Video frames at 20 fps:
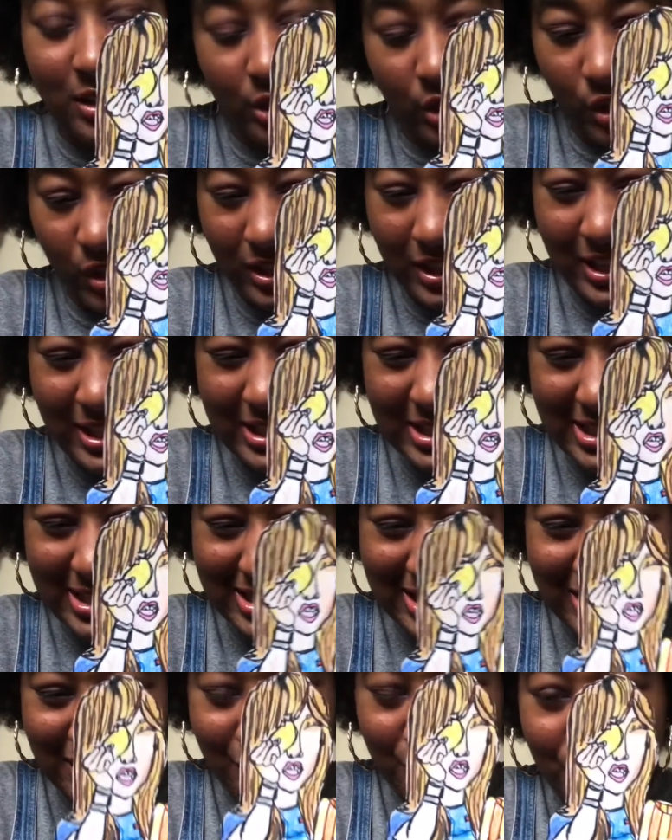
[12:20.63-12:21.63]
Elongated? Is
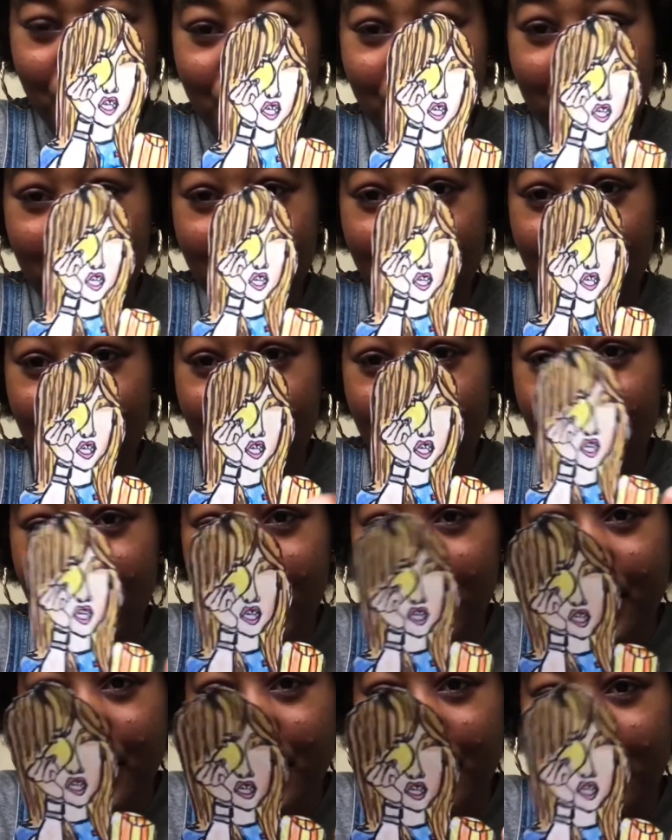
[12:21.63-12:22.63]
that the word?
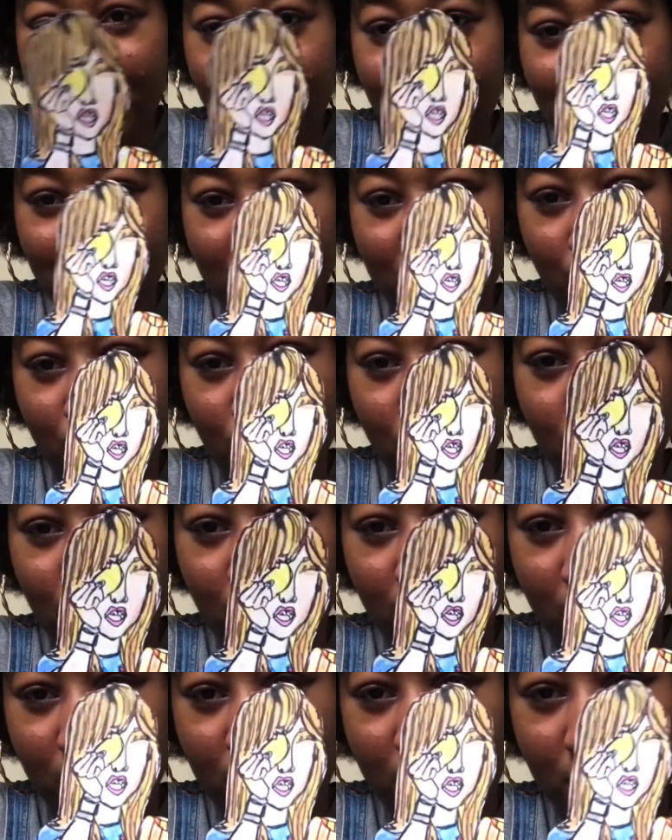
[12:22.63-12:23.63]
Everything's really long.
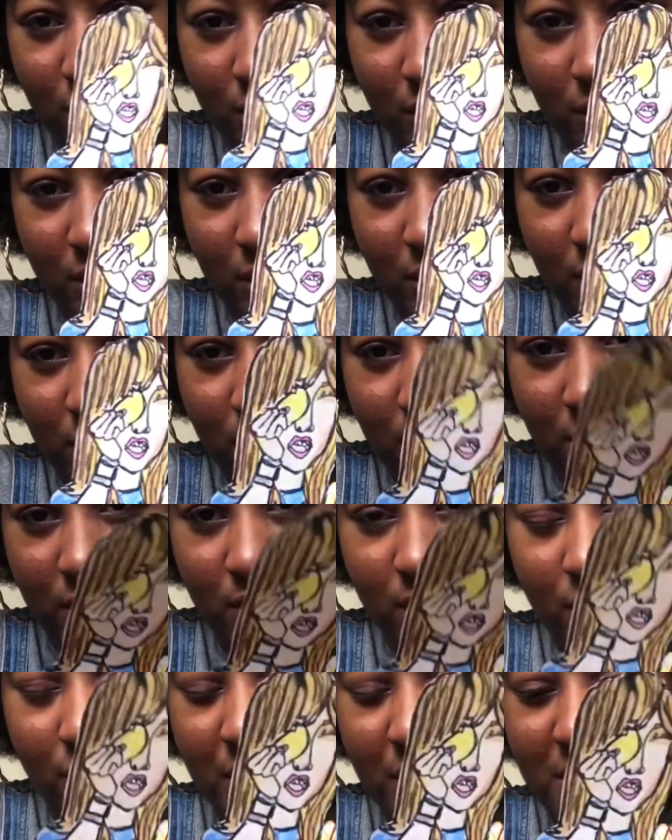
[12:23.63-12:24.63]
Her
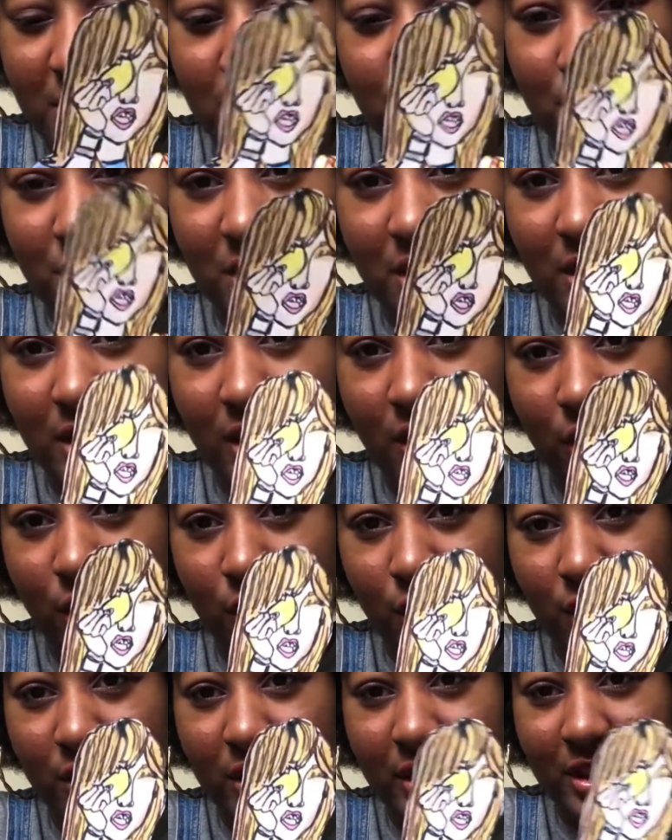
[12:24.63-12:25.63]
face is really that
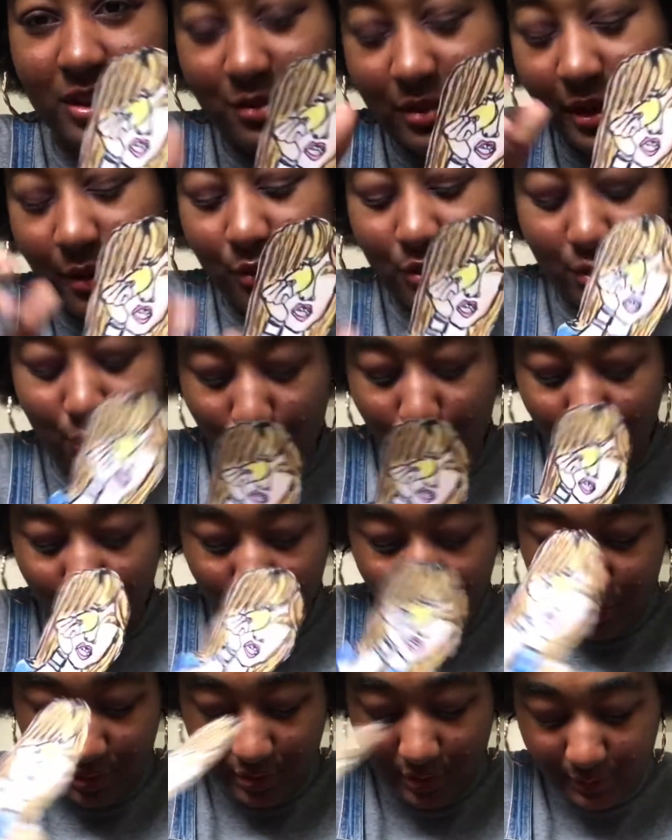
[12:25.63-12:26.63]
long. Like, it's not really
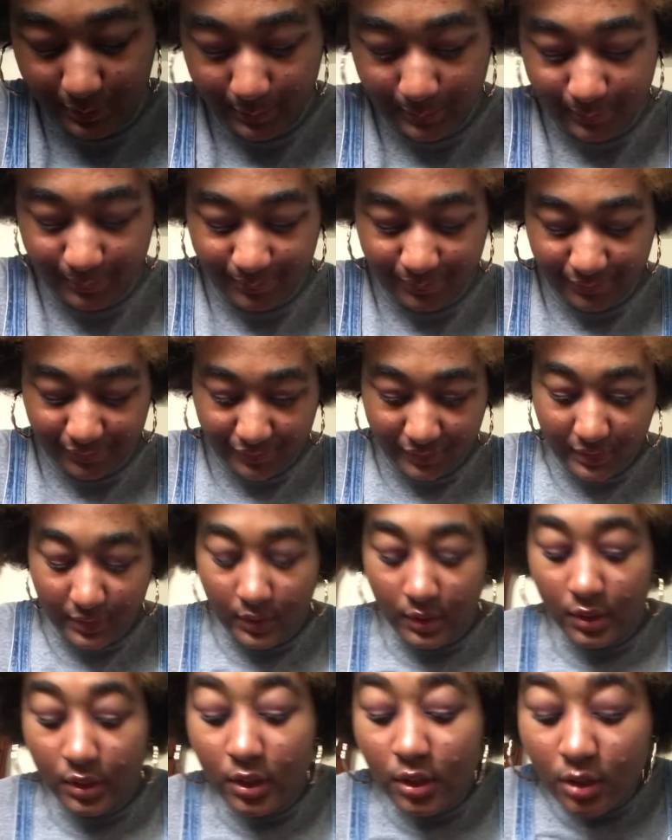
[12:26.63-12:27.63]
proportionate.
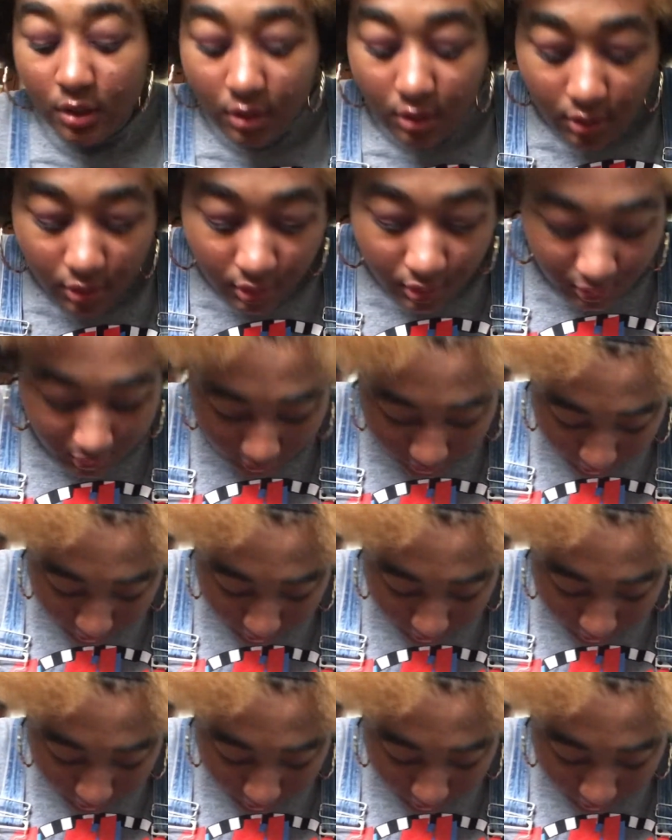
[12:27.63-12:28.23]
And